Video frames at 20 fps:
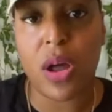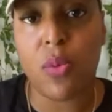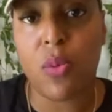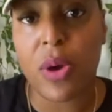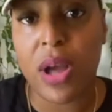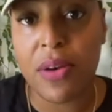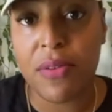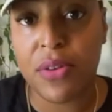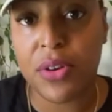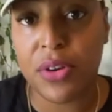
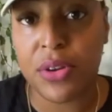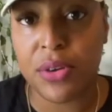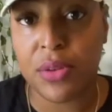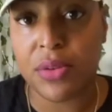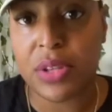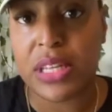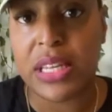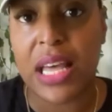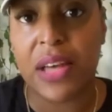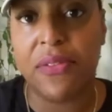revenue,
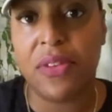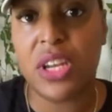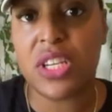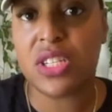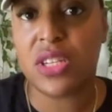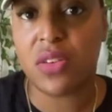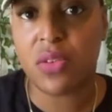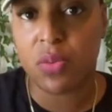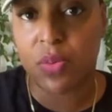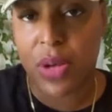the
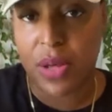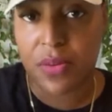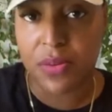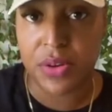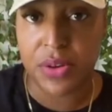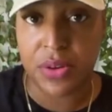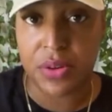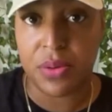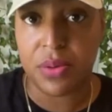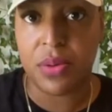definition of
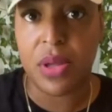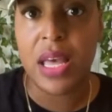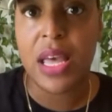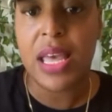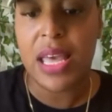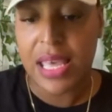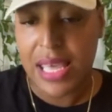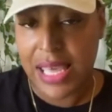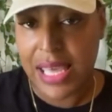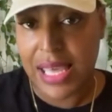revenue
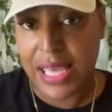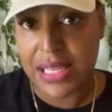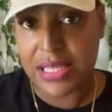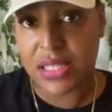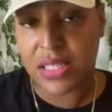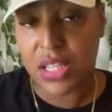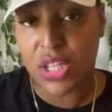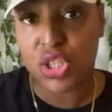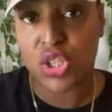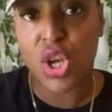is
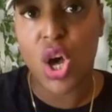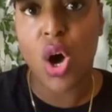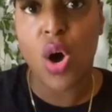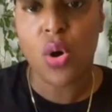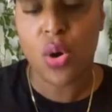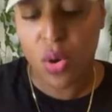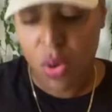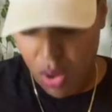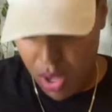the total